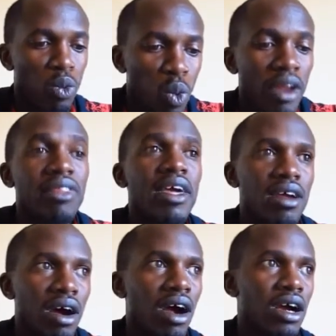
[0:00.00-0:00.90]
What
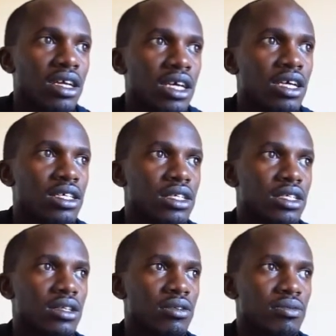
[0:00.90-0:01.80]
they are
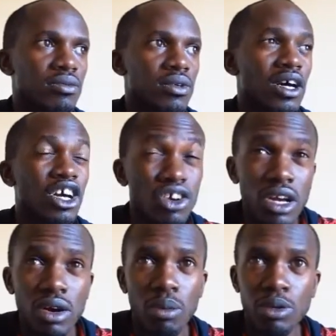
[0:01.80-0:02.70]
is a
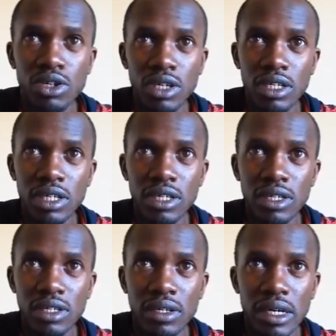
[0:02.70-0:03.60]
great opportunity,
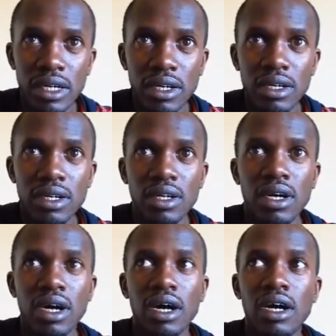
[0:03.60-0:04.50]

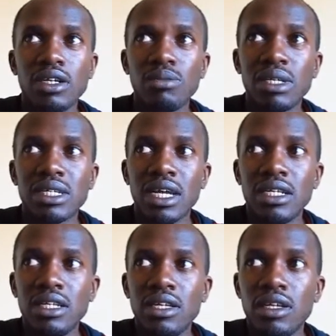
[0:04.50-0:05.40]
right, to
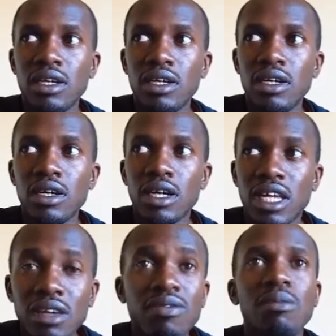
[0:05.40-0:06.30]
basically
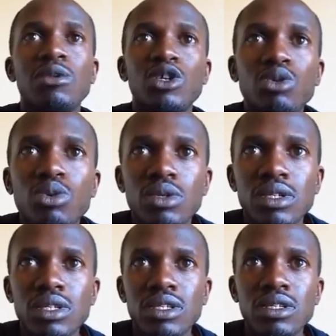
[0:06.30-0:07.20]
give them the
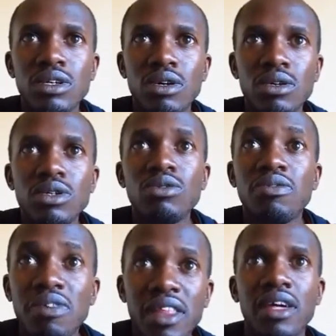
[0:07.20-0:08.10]
tools, you know, to
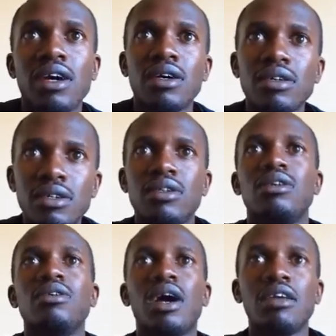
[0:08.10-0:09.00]
further, you
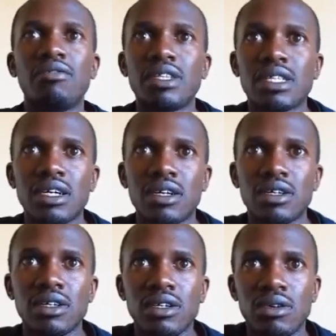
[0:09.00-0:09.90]
know, advance their,
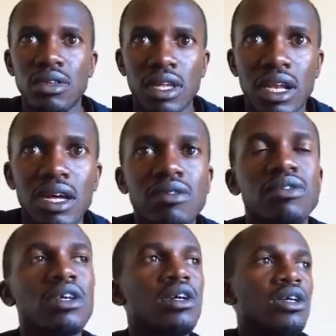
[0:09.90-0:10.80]
you know, their
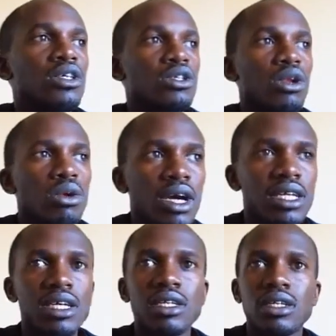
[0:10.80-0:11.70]
lives. So look
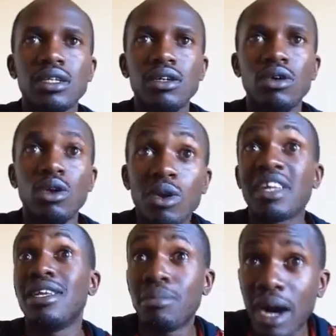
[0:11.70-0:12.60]
at it, you know, look
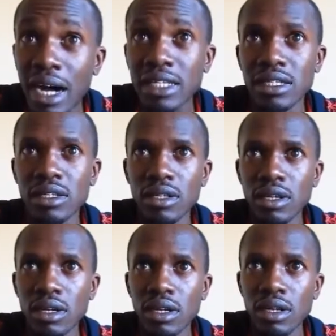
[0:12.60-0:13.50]
at them as,
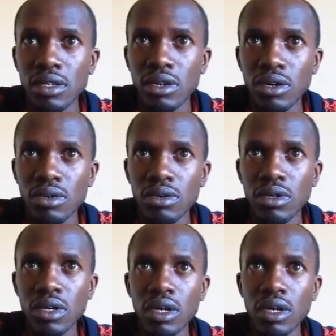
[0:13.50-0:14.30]
you know,